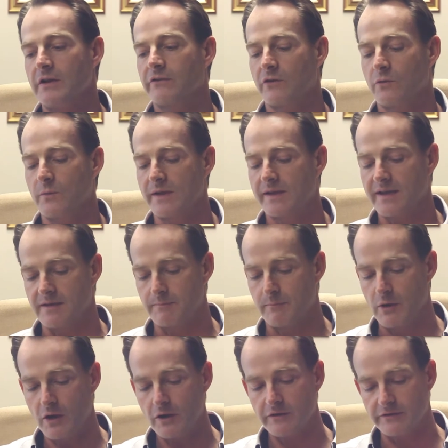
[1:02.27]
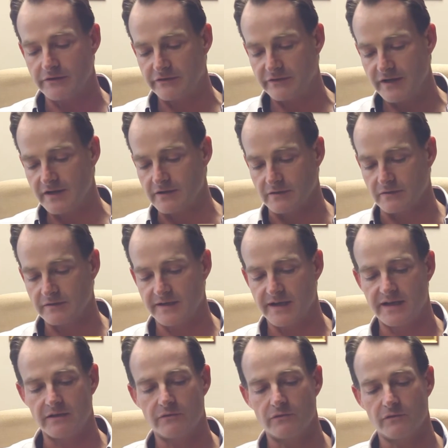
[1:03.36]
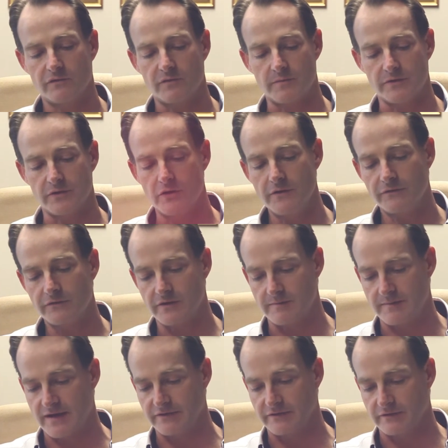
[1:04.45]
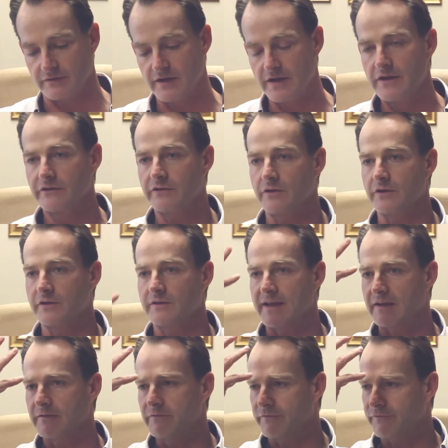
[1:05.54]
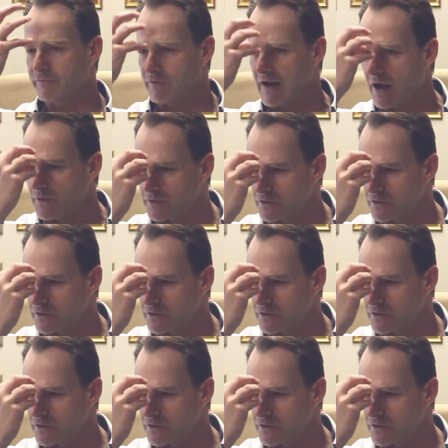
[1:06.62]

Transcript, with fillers: So we can block the signal getting through from the nerve to the muscle so that that frown